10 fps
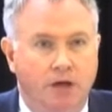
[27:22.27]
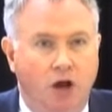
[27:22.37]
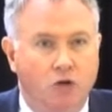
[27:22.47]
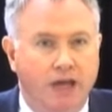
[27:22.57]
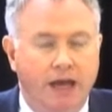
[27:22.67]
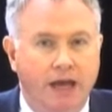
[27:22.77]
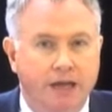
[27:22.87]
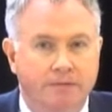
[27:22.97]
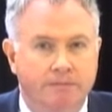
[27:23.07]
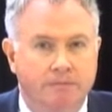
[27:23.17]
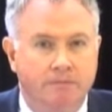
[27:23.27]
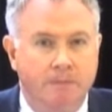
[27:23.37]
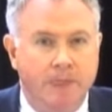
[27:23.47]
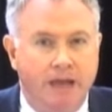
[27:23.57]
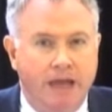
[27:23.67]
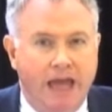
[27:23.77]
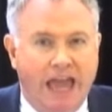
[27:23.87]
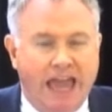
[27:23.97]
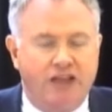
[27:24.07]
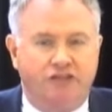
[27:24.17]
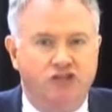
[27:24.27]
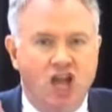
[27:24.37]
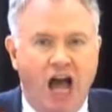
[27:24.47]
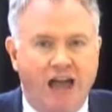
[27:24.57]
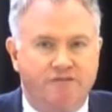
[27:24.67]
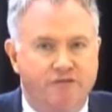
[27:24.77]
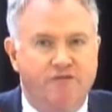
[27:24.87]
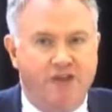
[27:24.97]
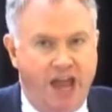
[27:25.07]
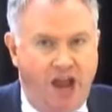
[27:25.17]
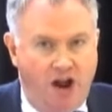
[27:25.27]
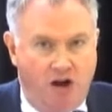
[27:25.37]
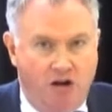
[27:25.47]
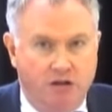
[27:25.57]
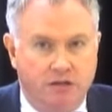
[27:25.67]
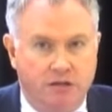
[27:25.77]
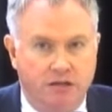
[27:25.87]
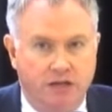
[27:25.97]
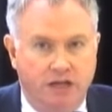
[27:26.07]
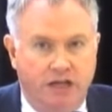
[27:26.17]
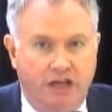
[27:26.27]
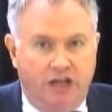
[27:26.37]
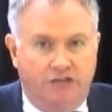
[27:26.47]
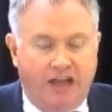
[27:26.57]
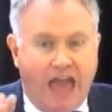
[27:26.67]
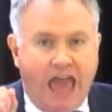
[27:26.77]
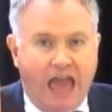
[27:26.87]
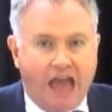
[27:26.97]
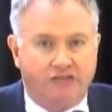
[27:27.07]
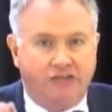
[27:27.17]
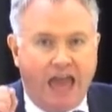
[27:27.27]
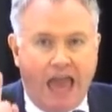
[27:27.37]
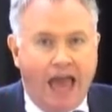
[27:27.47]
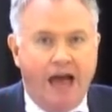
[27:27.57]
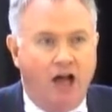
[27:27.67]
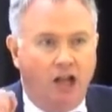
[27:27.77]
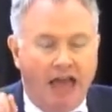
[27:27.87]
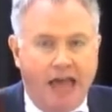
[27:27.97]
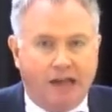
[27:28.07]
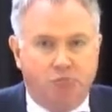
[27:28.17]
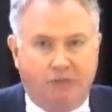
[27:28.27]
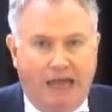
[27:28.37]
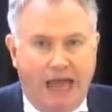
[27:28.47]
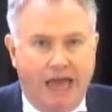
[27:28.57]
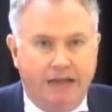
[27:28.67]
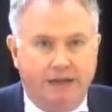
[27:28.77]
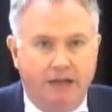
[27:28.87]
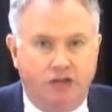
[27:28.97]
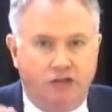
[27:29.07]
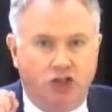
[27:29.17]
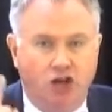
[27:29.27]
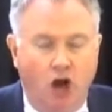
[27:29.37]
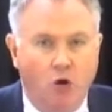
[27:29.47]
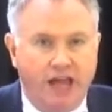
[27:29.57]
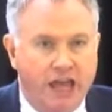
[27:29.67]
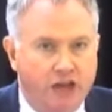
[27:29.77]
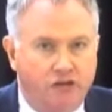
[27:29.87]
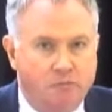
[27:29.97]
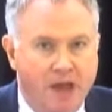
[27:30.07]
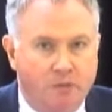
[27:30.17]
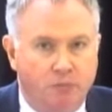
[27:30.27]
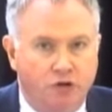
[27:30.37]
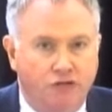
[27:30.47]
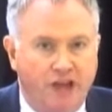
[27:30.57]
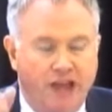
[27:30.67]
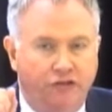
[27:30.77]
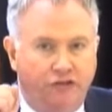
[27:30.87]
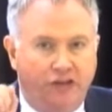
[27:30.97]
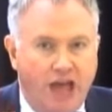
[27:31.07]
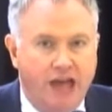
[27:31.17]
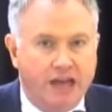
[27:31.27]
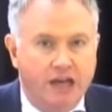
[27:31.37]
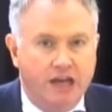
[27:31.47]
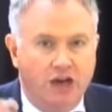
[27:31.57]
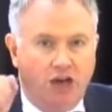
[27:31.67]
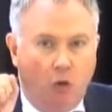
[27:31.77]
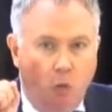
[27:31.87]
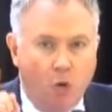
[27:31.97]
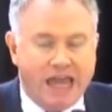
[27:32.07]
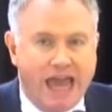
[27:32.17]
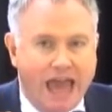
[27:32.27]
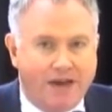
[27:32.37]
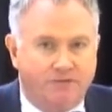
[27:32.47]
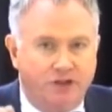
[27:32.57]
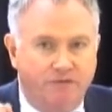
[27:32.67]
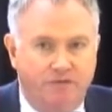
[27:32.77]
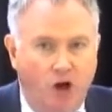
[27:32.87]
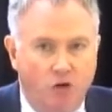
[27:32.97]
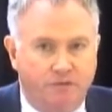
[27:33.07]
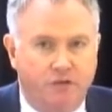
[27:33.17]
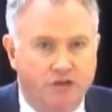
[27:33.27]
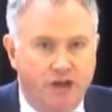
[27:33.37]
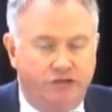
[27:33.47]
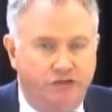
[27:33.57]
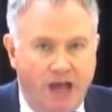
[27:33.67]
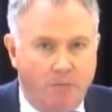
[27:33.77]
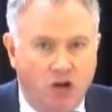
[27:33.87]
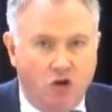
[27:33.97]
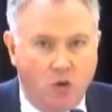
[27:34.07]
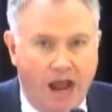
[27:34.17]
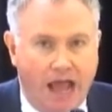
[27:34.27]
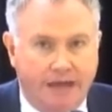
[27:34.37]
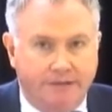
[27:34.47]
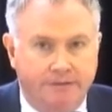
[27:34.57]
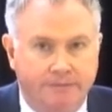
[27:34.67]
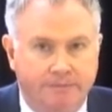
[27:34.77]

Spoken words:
Okay? It's not fair to ask Al Ekblad to go to his members and say, we have to vote for this Democrat